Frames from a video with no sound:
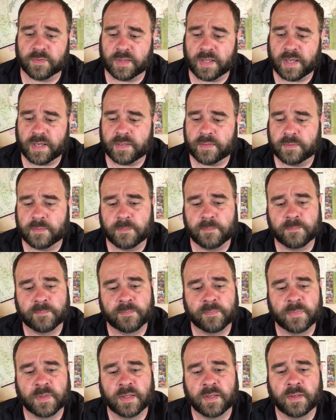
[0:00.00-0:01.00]
for that.
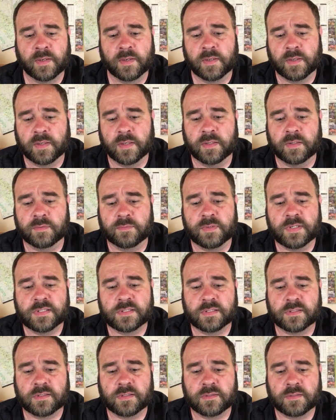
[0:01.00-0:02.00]
And the
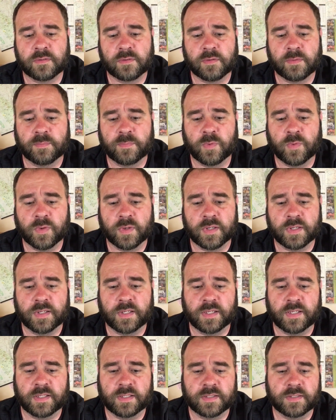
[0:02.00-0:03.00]
reason that they're
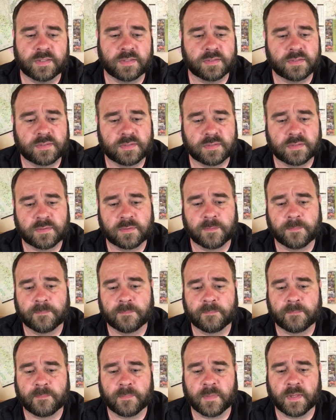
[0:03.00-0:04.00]
important is,
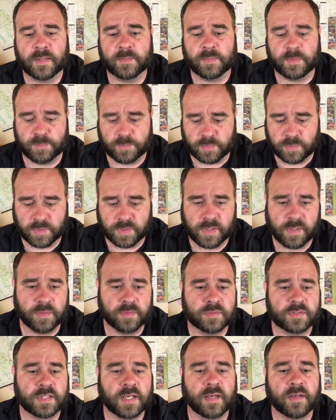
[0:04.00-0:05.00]
let me pull the
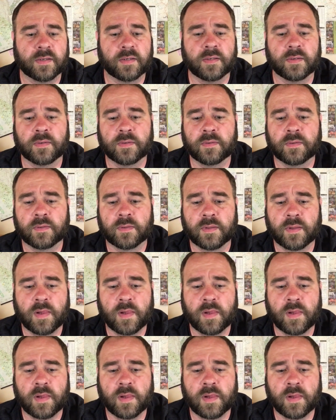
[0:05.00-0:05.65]
others out here,